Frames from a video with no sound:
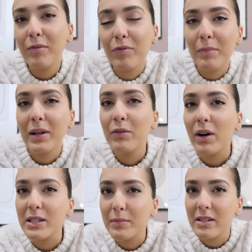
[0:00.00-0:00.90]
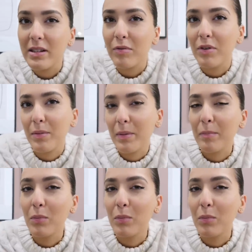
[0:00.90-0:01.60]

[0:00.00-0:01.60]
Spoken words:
familiarize myself with it a bit